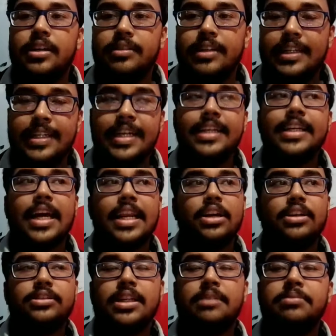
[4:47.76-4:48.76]
NET, and
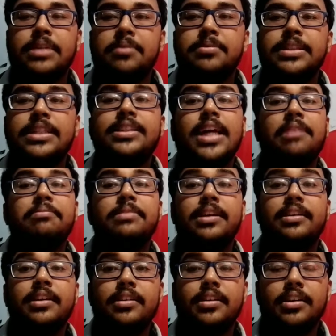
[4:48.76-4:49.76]
sometimes it can
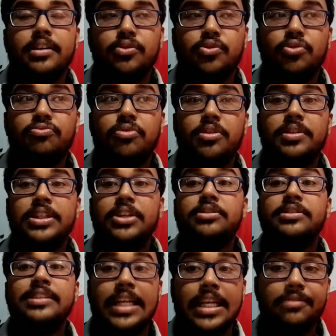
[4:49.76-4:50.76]
be good for your
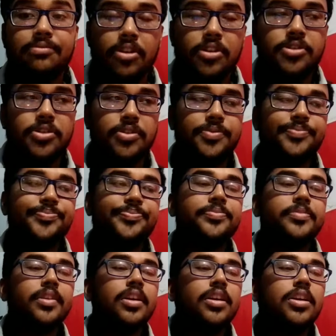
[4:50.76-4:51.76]
GRF also.
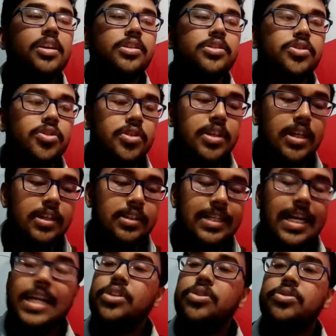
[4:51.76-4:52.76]
So
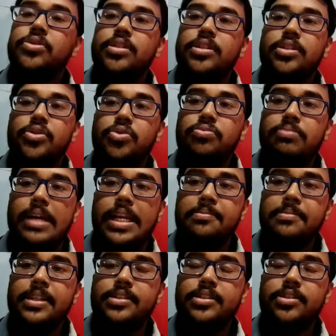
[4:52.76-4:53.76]
try to do very
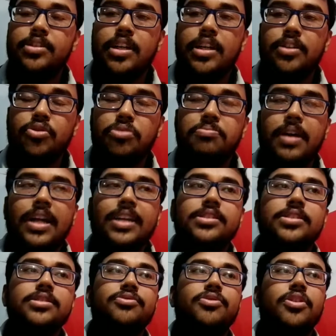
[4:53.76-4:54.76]
much good
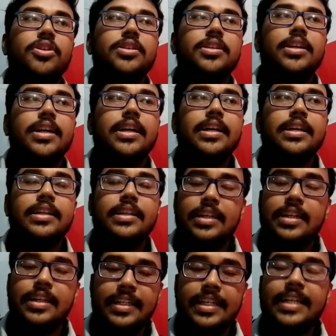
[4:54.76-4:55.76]
marks for
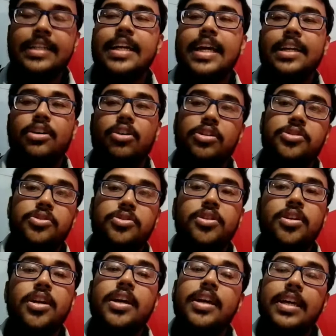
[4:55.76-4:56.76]
NET, and also
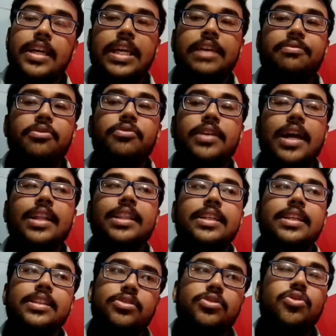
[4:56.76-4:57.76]
if you can
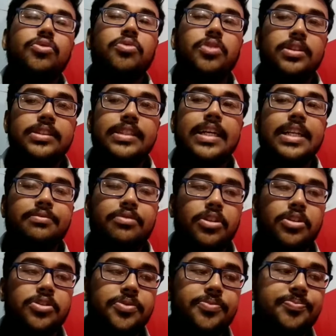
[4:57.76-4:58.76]
then go for GRF
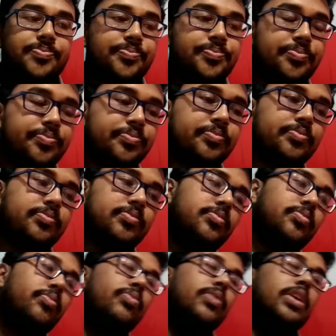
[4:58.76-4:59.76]
also.
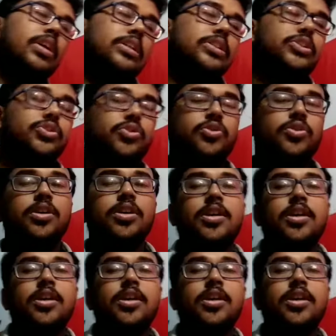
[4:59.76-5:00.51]
So